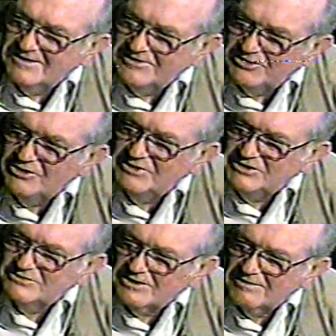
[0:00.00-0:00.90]
new and
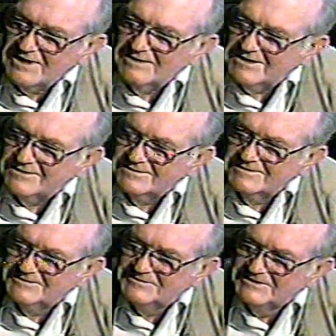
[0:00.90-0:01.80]
used car outlets.
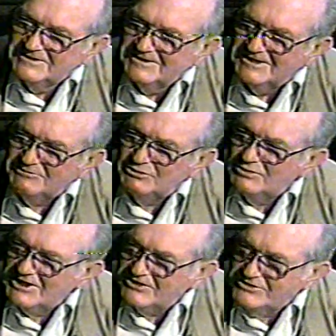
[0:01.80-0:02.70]
It was
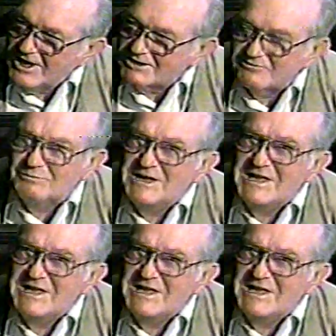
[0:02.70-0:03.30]
really a shock for me.